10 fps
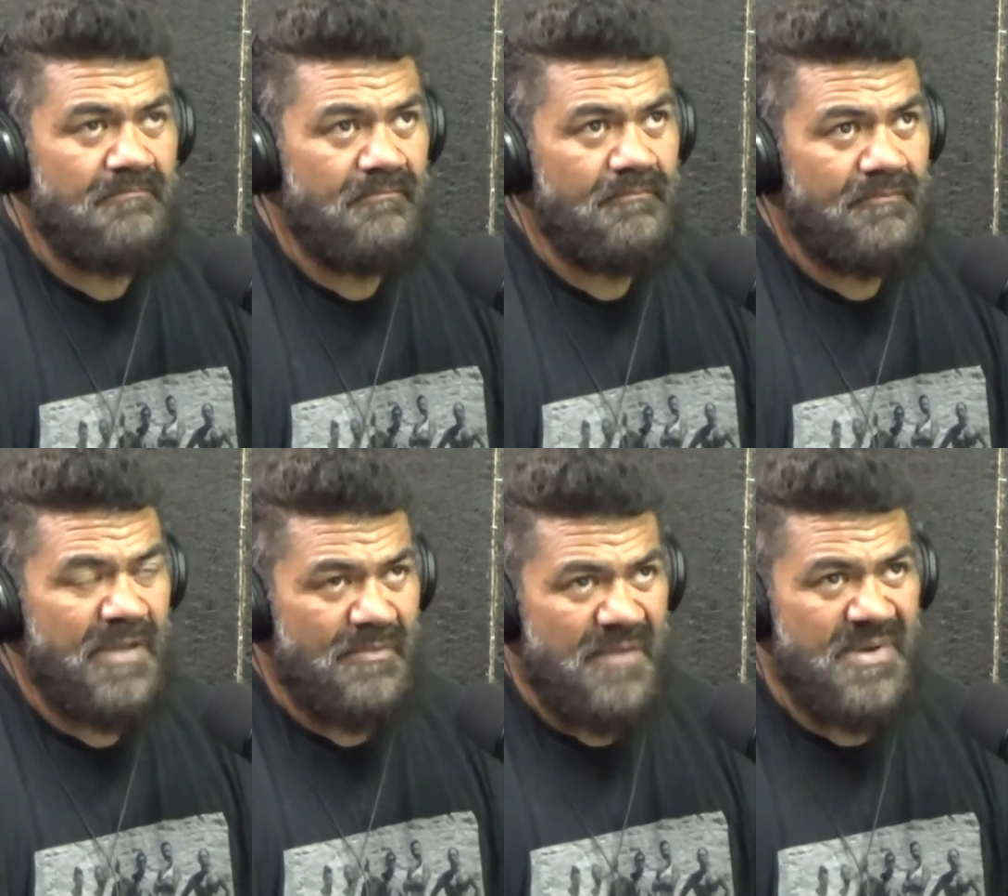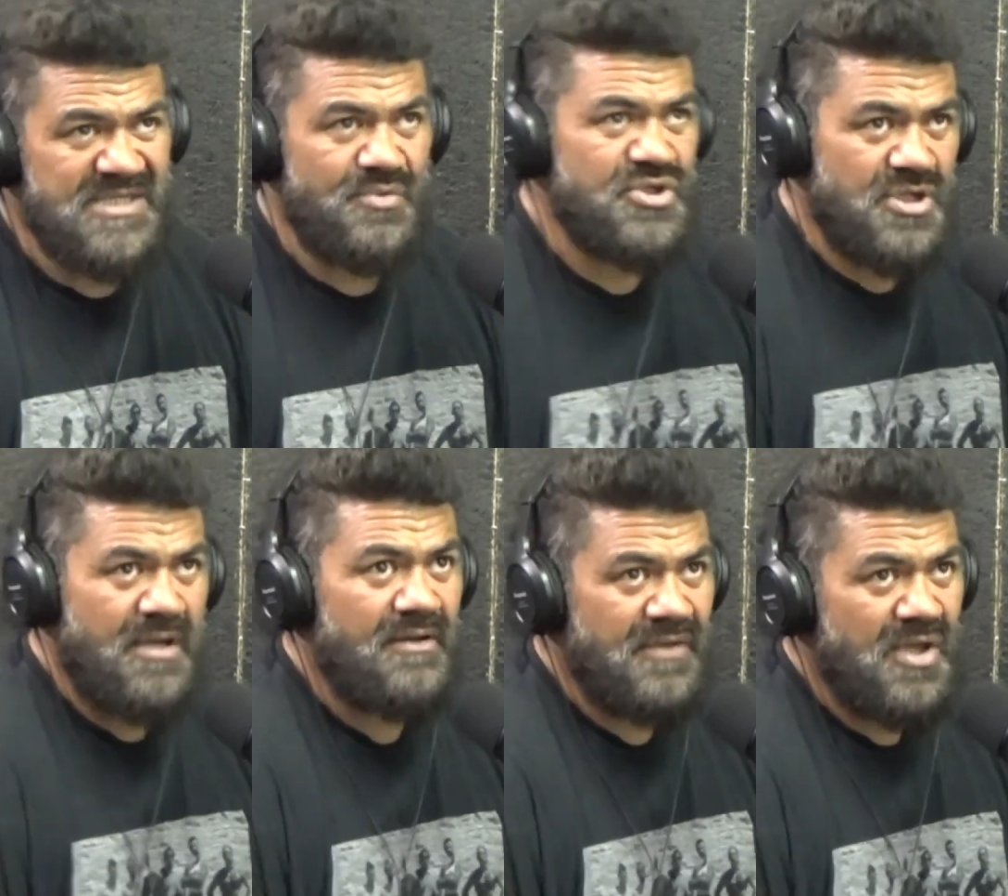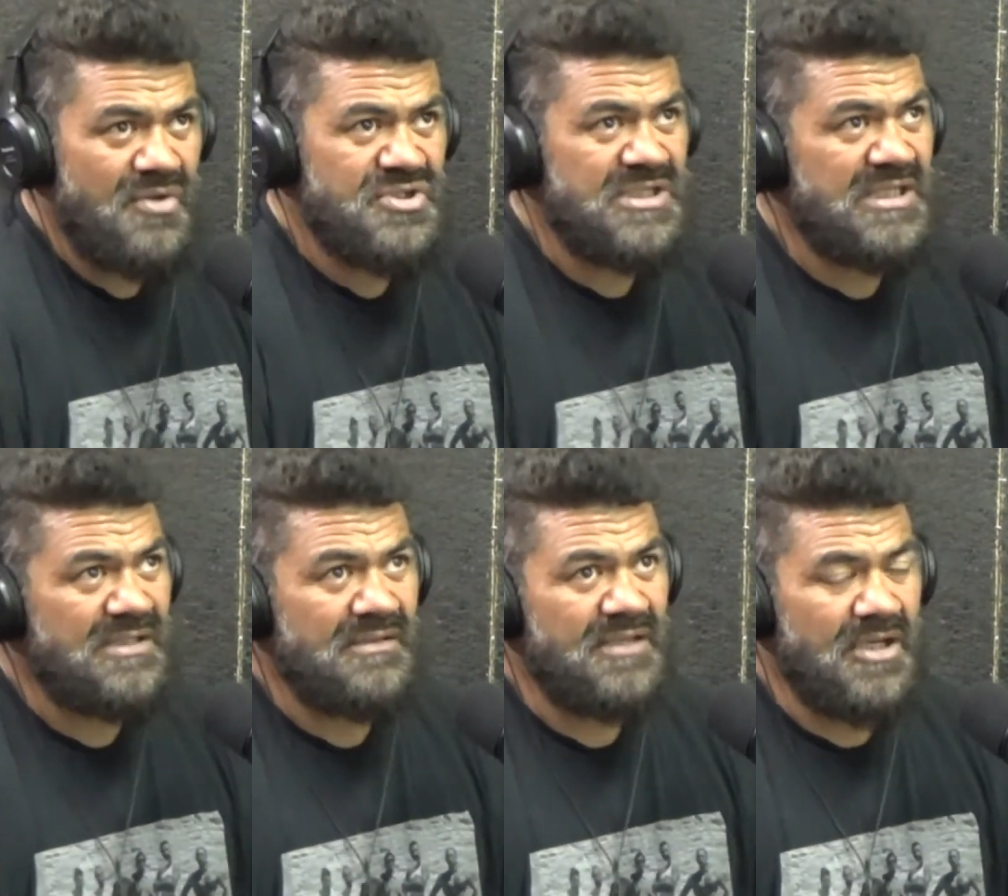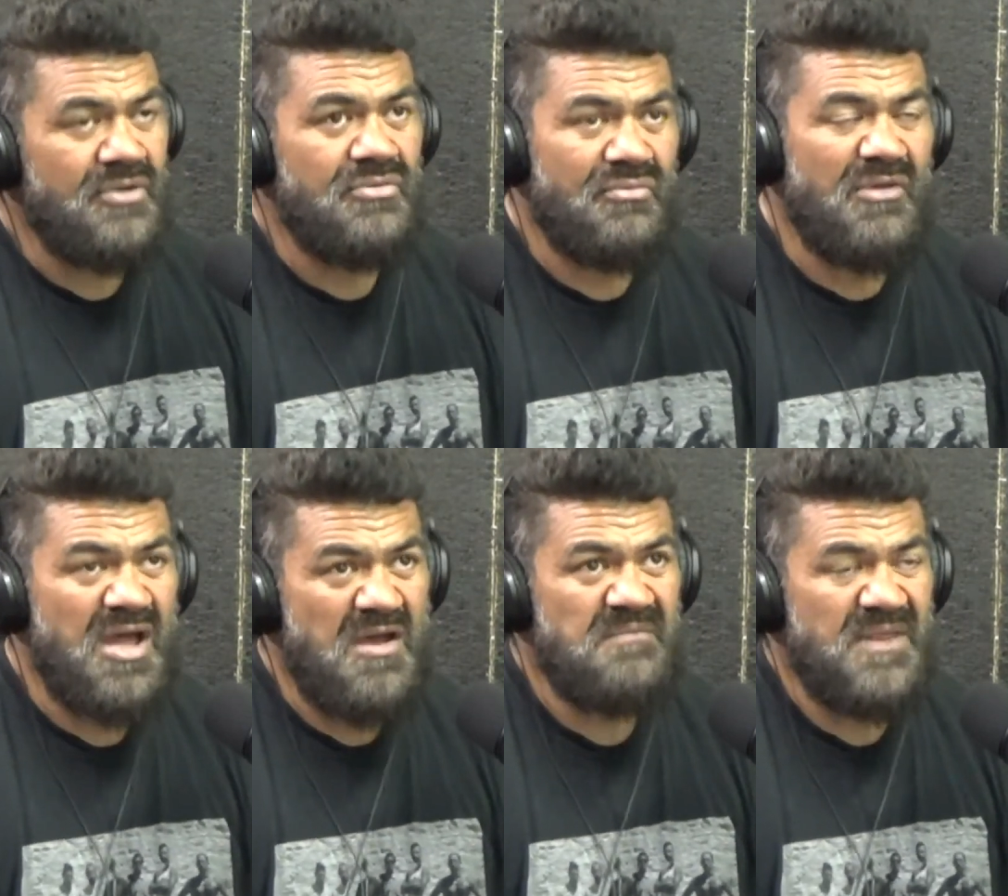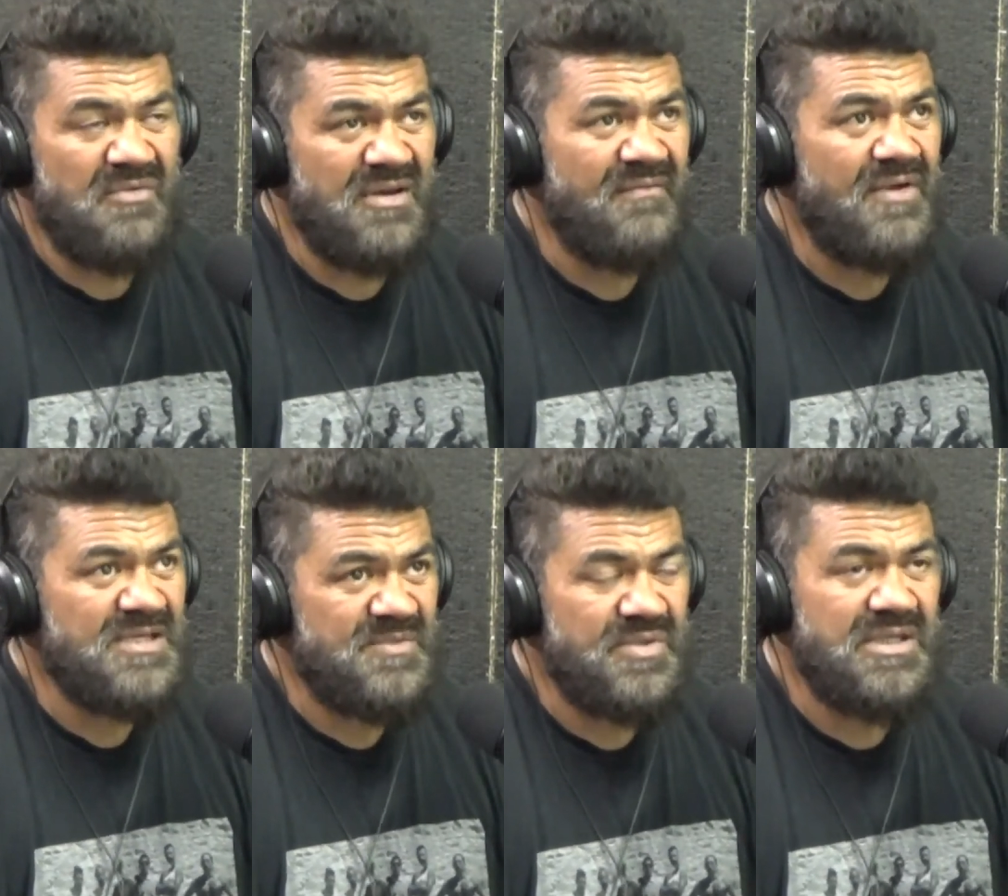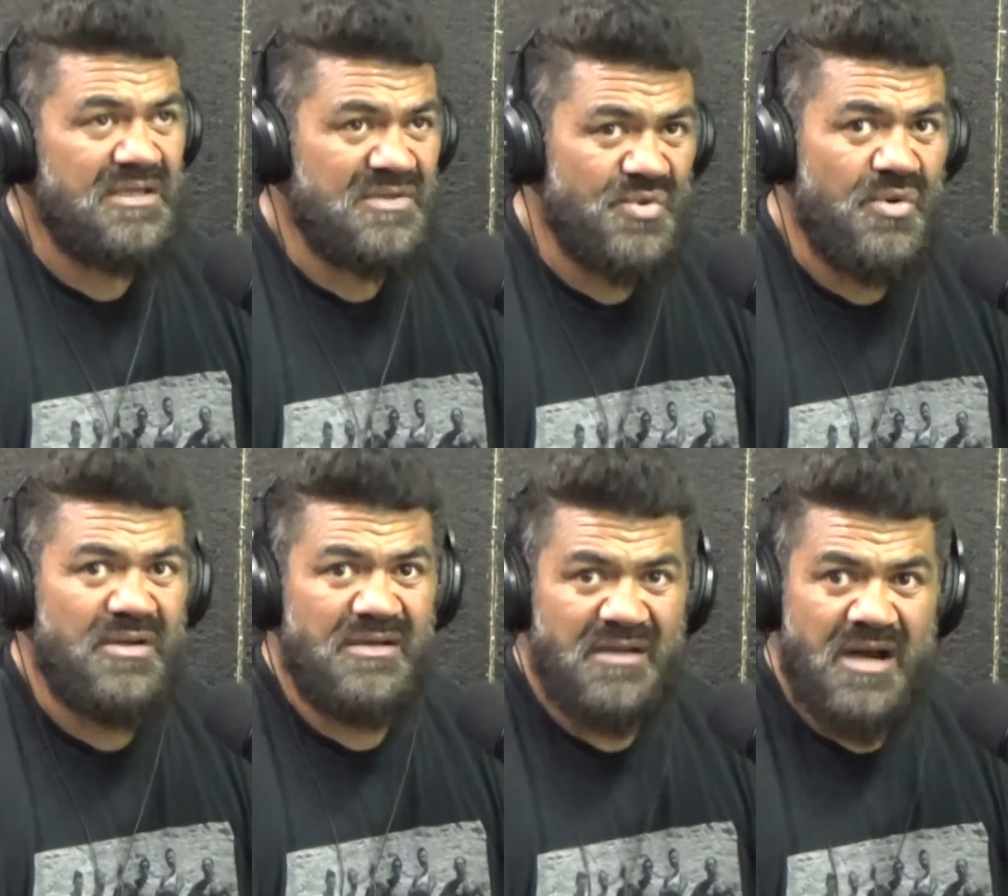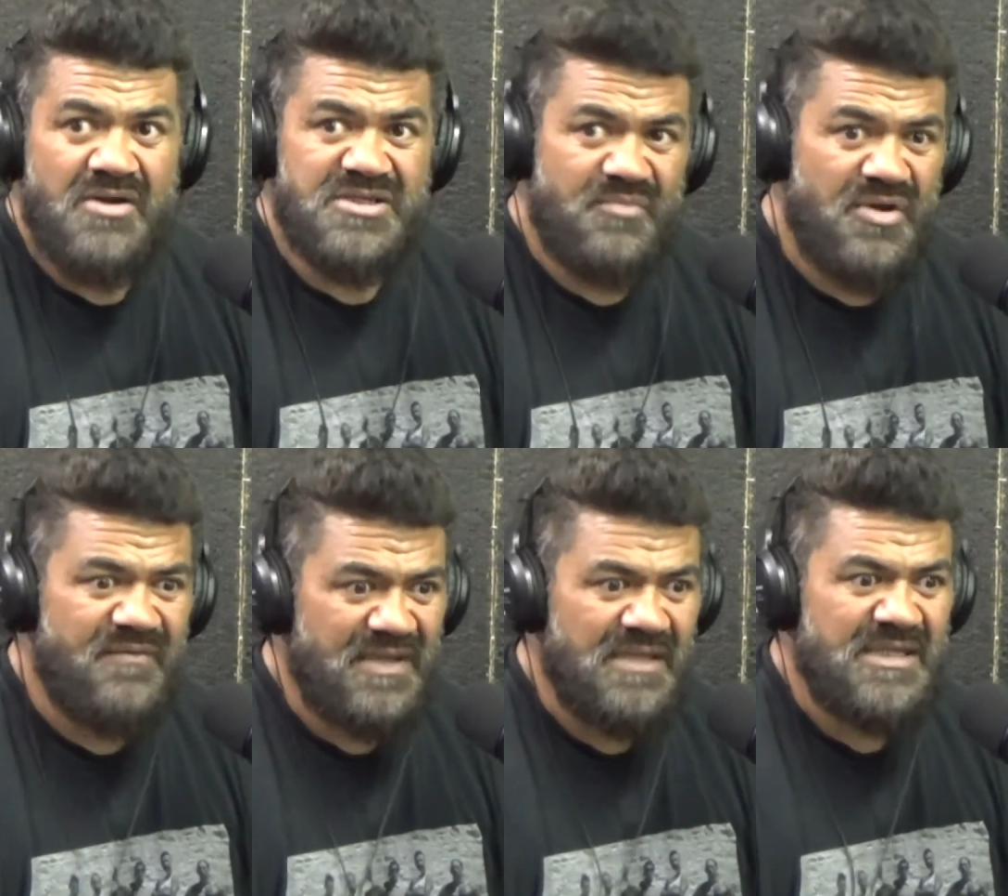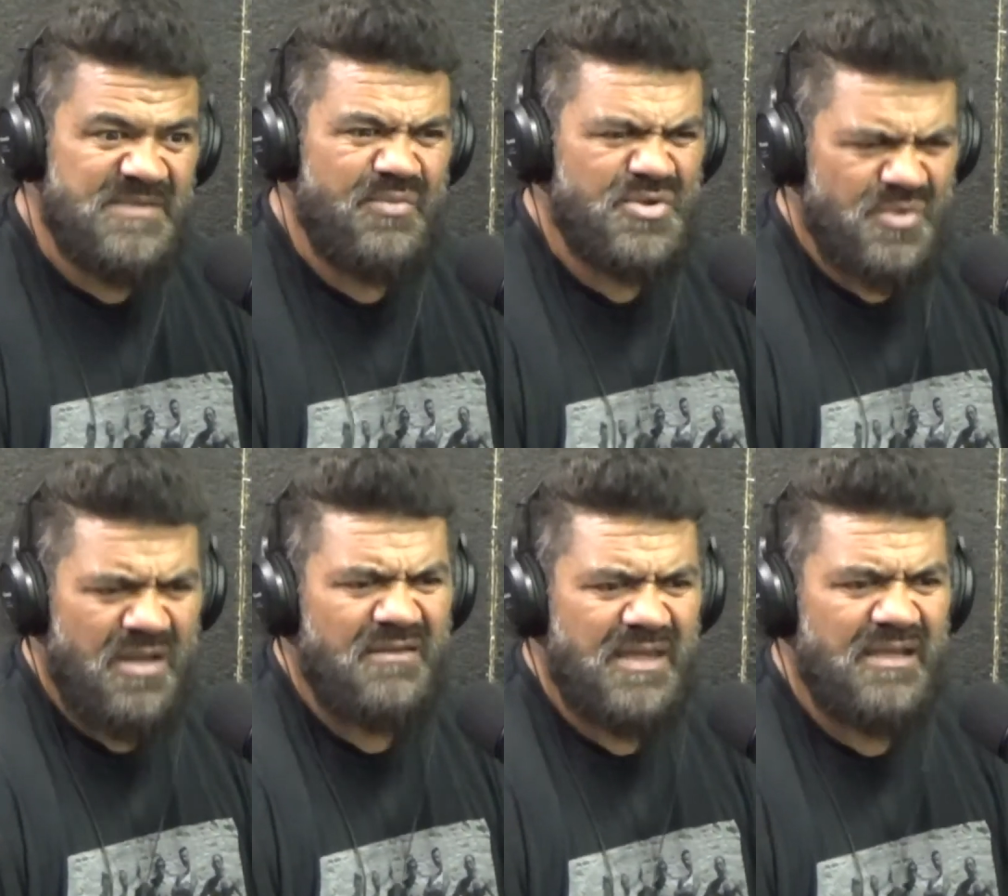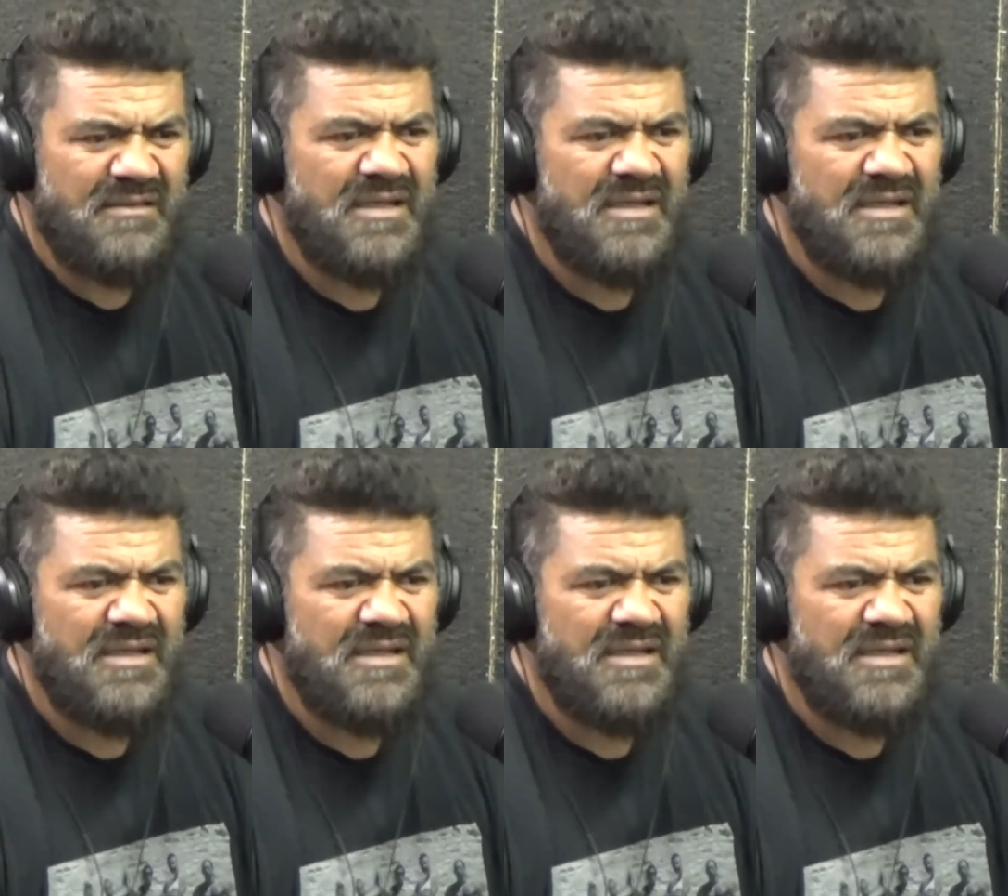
But my passion will show it on the coaching, and I hope that whenever I speak and talk and encourage and motivate, that these boys will go out there